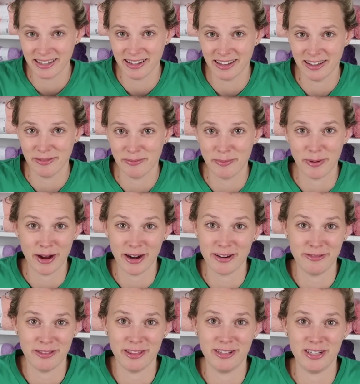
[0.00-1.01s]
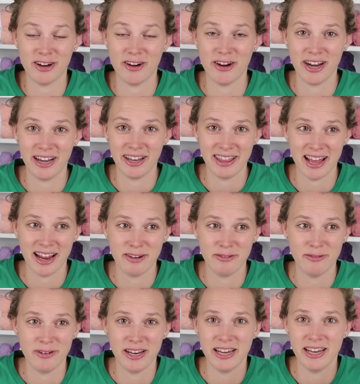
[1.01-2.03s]
the part of the joy
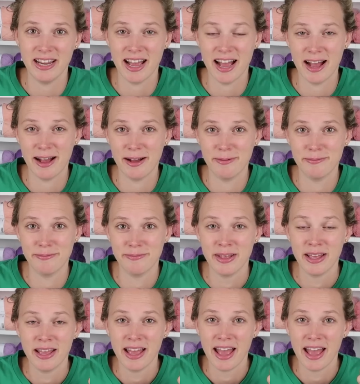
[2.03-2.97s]
that we um,